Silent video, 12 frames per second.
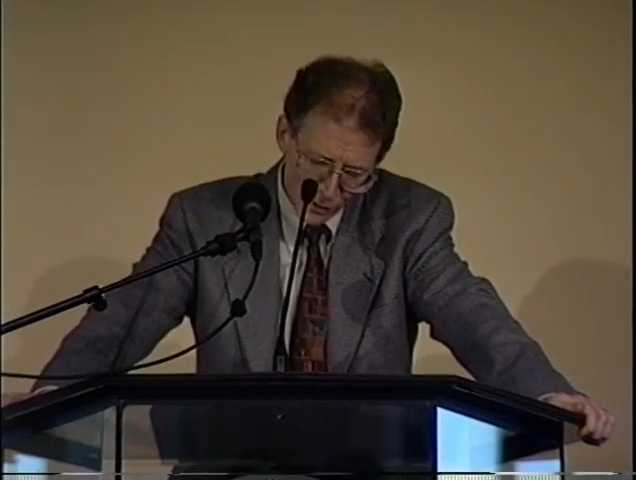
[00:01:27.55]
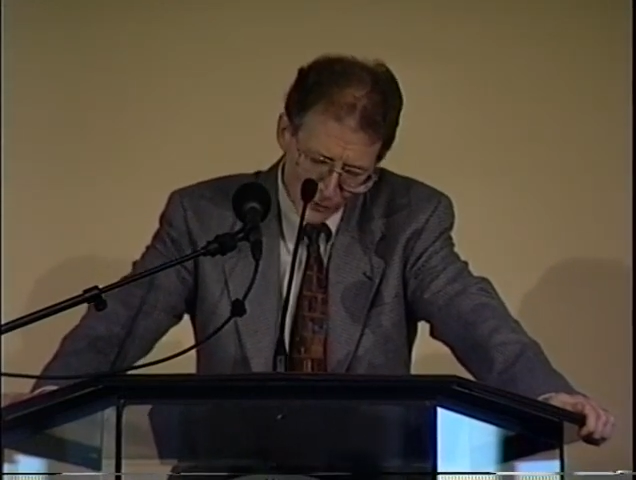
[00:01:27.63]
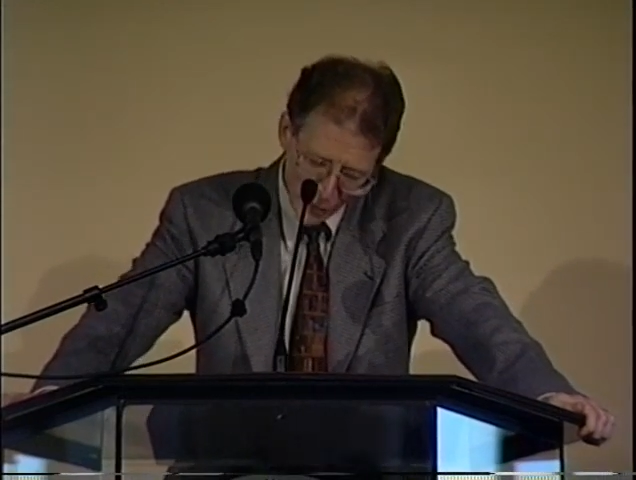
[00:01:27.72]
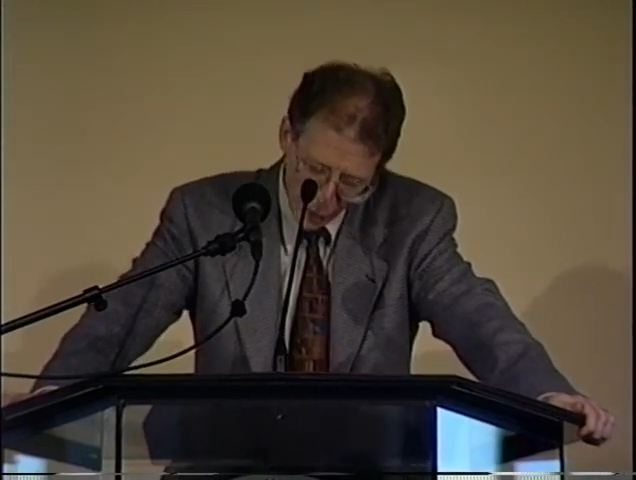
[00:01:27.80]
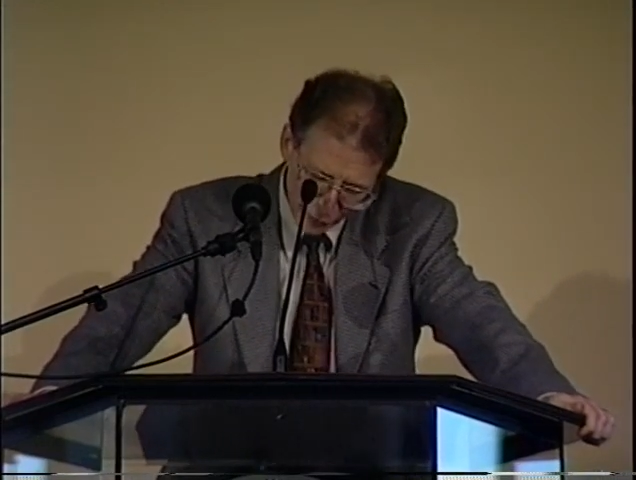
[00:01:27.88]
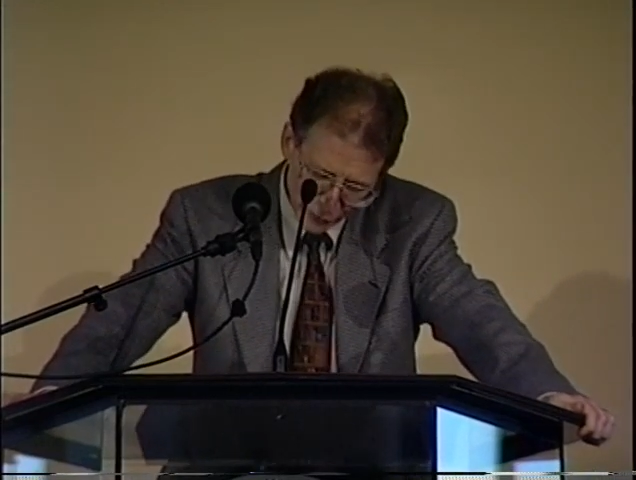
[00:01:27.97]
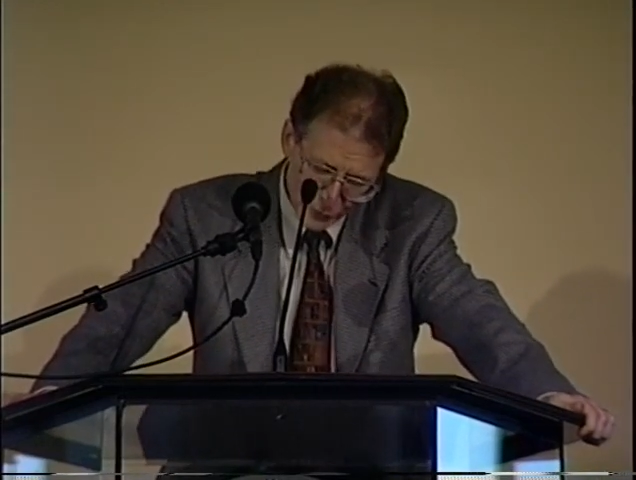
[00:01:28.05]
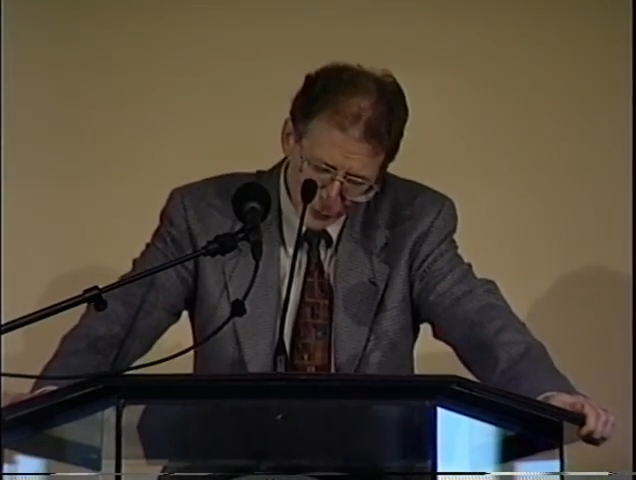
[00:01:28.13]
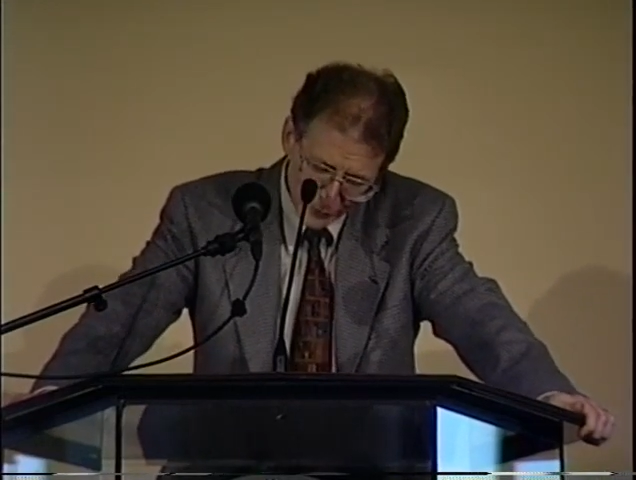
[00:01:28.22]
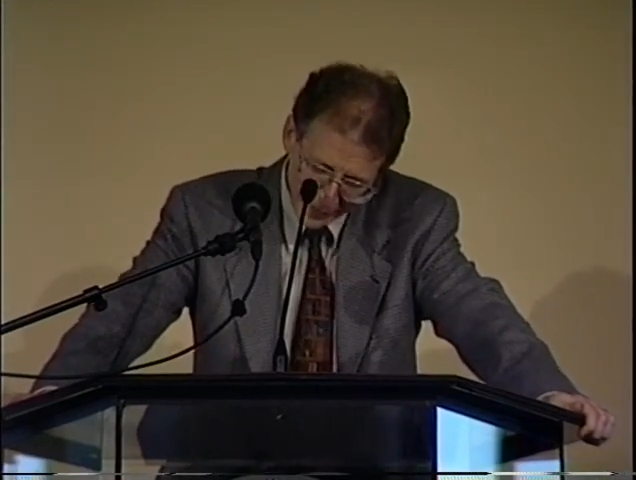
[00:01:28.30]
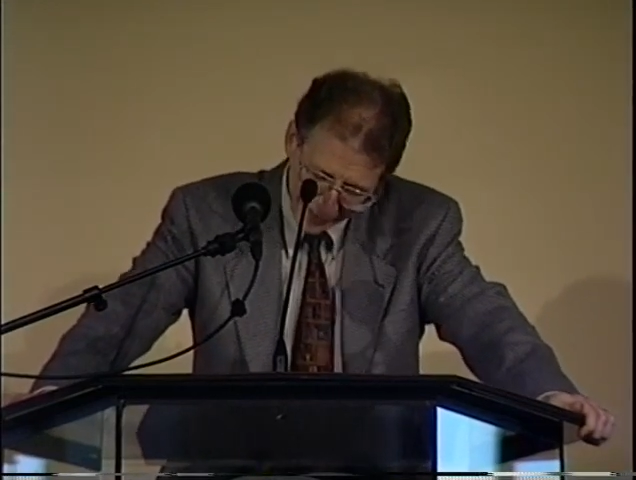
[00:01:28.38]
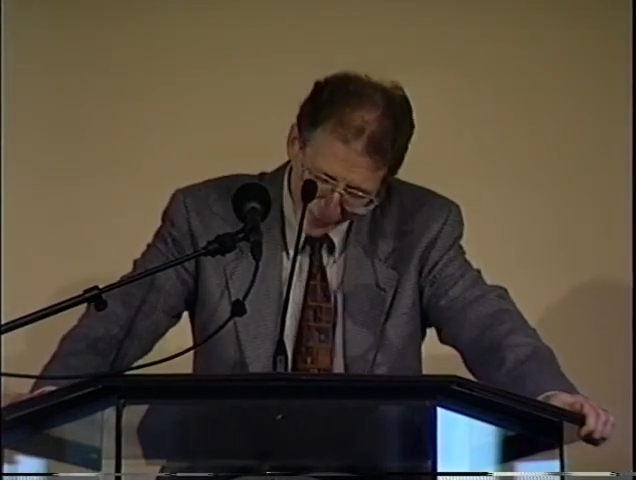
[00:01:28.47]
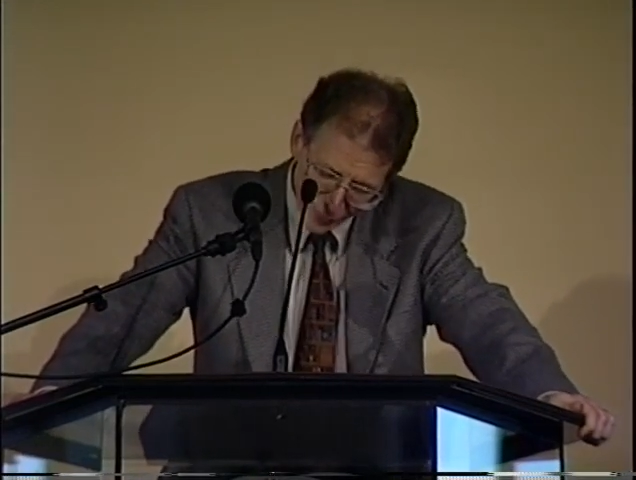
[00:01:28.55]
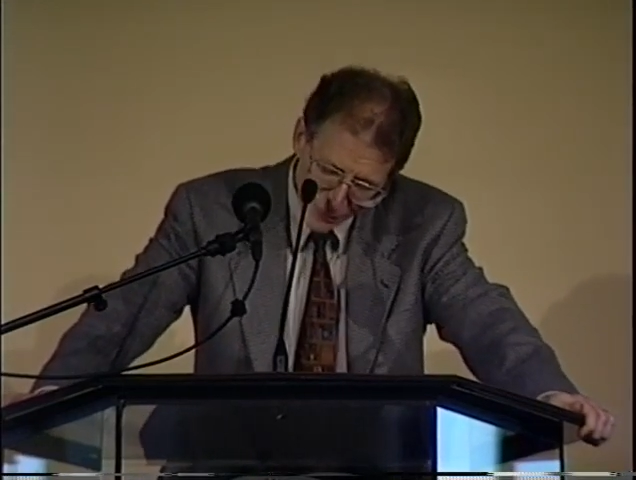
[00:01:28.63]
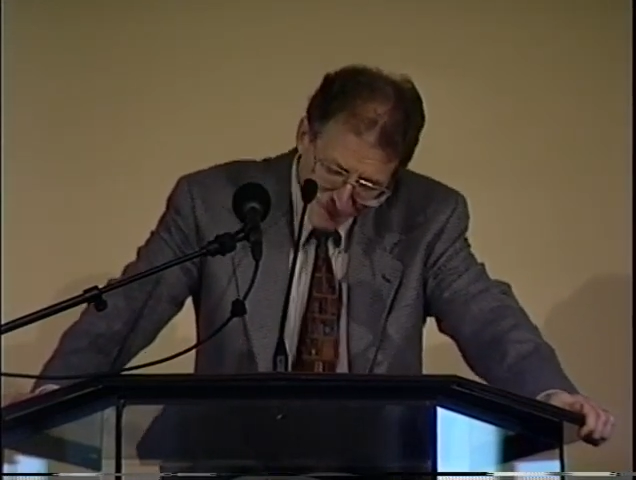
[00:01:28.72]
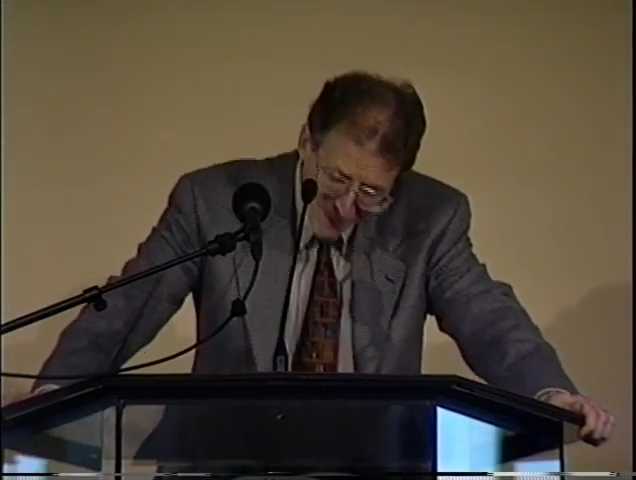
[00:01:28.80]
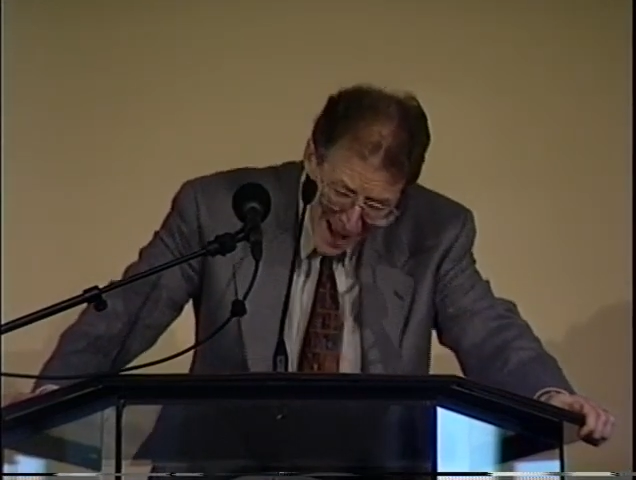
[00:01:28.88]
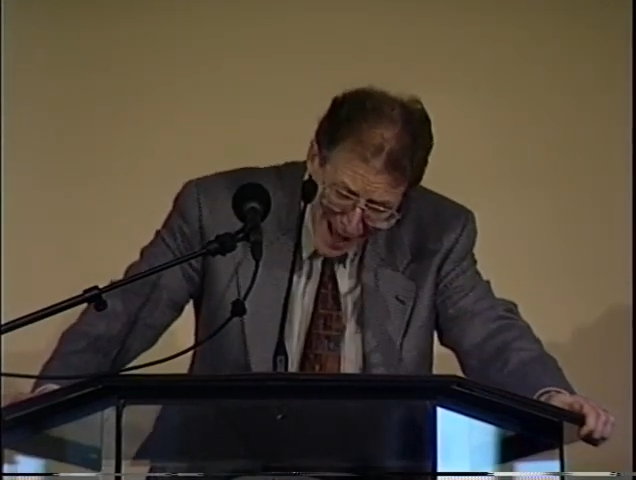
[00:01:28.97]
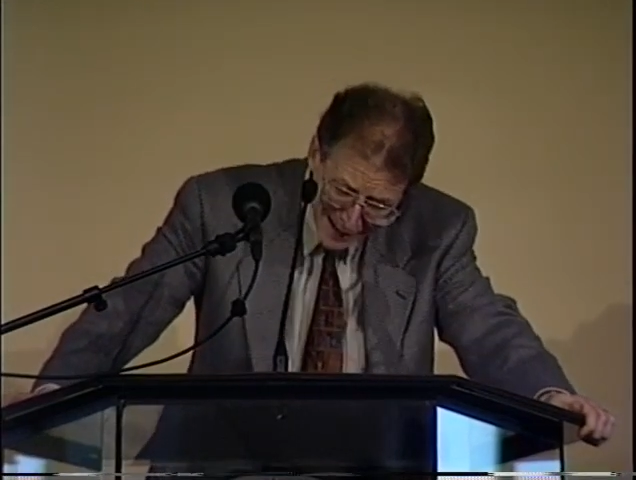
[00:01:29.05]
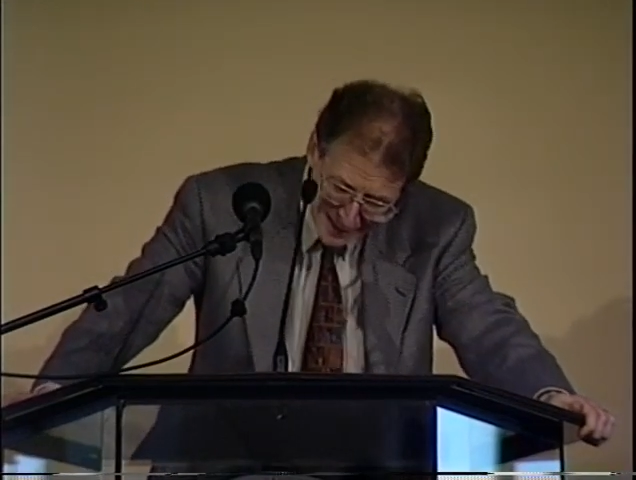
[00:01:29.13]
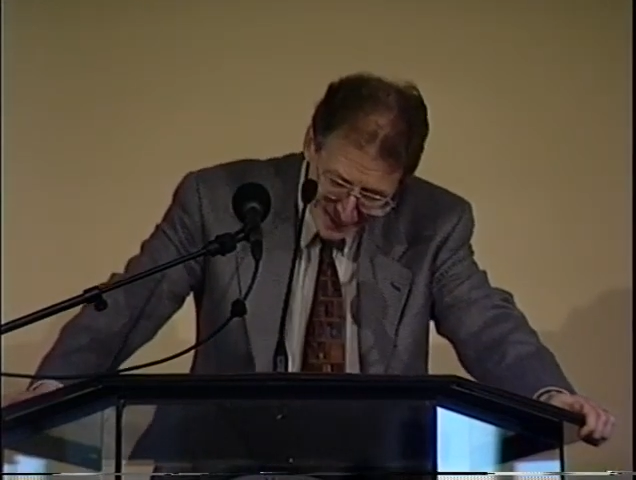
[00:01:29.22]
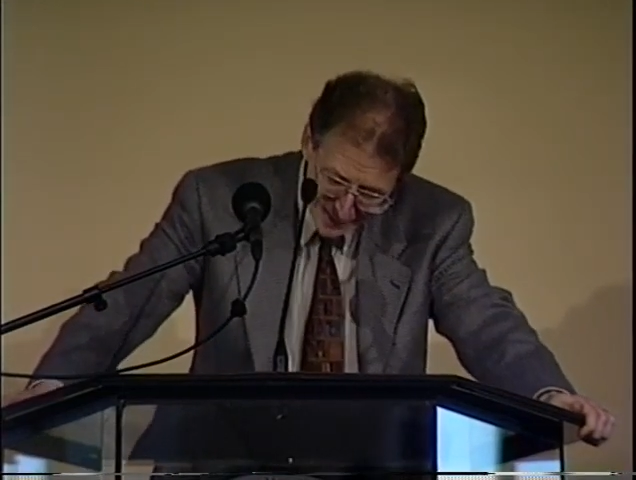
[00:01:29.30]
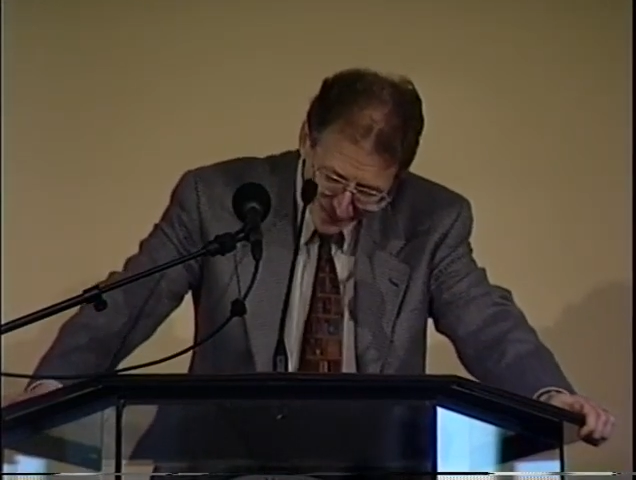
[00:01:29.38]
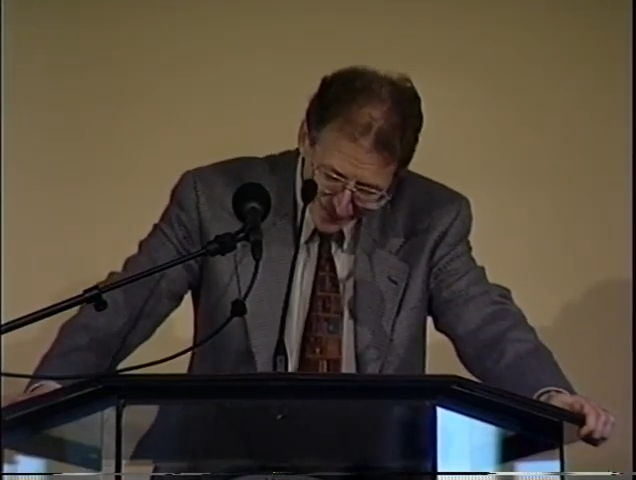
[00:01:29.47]
those who kill the
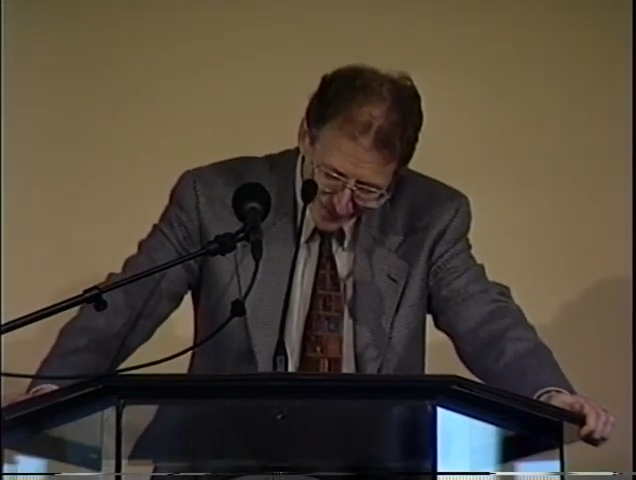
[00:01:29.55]
body,